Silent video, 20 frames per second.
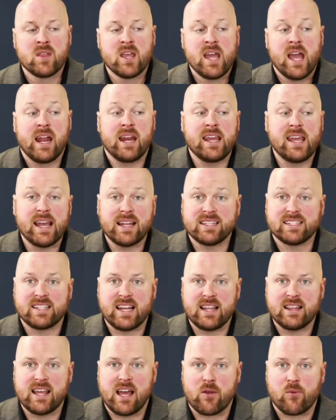And he had
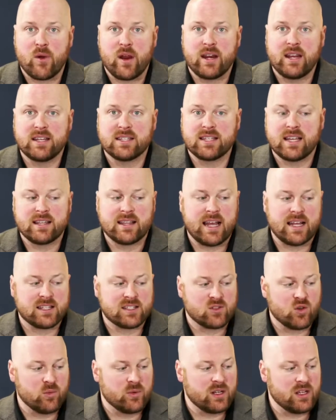said that, right? He said that's
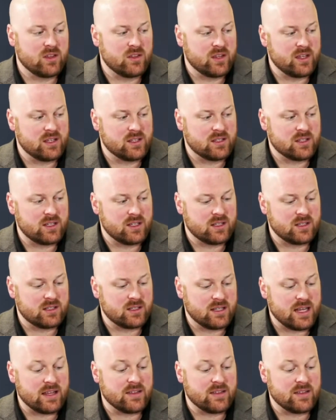so many things that's